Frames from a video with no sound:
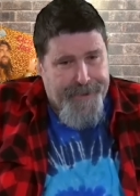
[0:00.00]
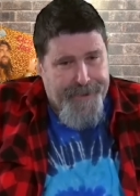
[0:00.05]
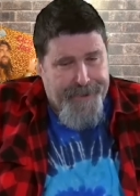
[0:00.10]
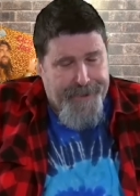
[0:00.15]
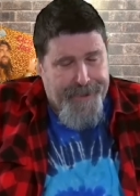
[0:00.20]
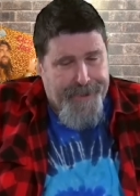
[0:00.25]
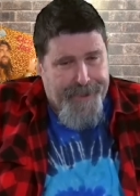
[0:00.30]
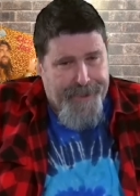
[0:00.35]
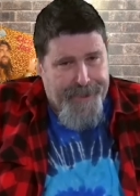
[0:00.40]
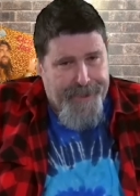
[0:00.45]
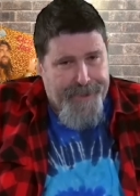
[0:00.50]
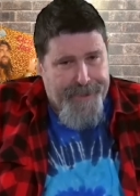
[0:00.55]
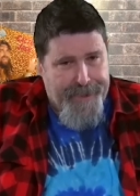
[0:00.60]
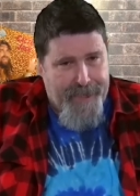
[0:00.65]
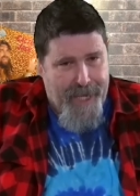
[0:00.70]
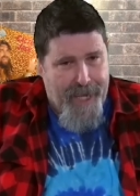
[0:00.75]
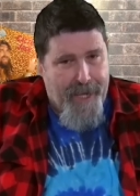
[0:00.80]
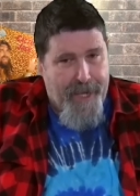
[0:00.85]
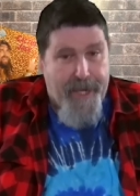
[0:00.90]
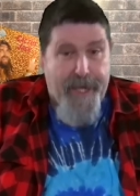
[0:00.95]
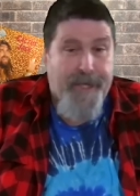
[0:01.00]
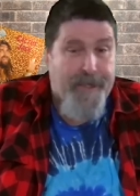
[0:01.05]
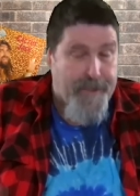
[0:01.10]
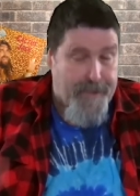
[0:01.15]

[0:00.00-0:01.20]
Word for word: And uh, and in